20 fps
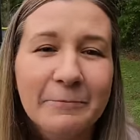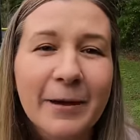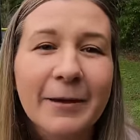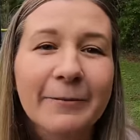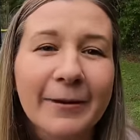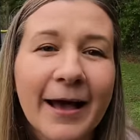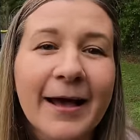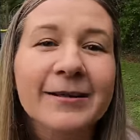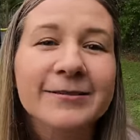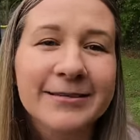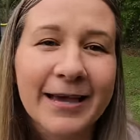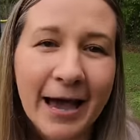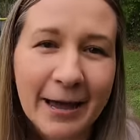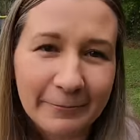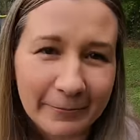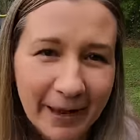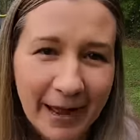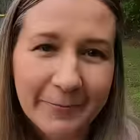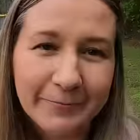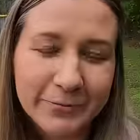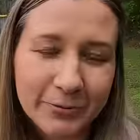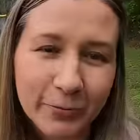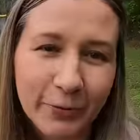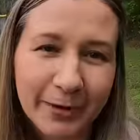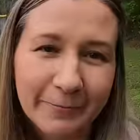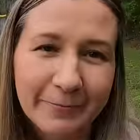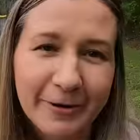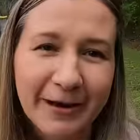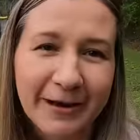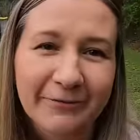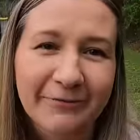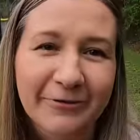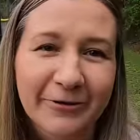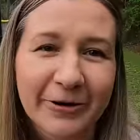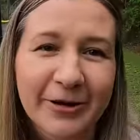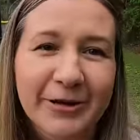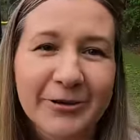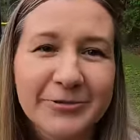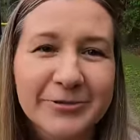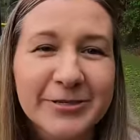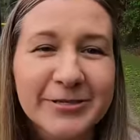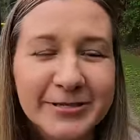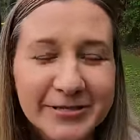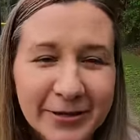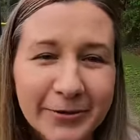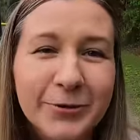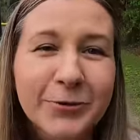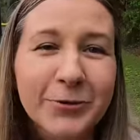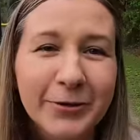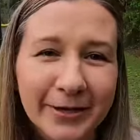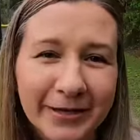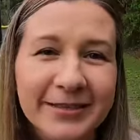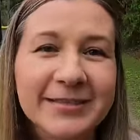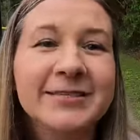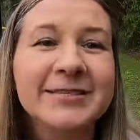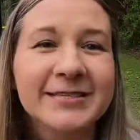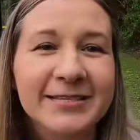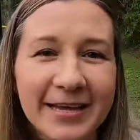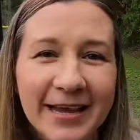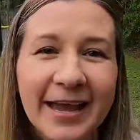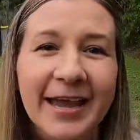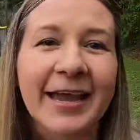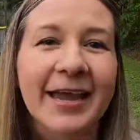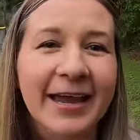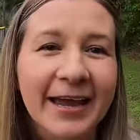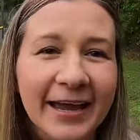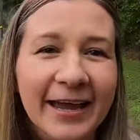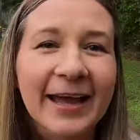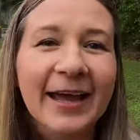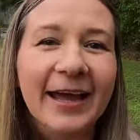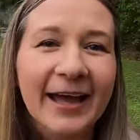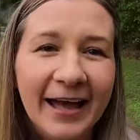Maybe I'll time lapse 1 minute for you, just so you can see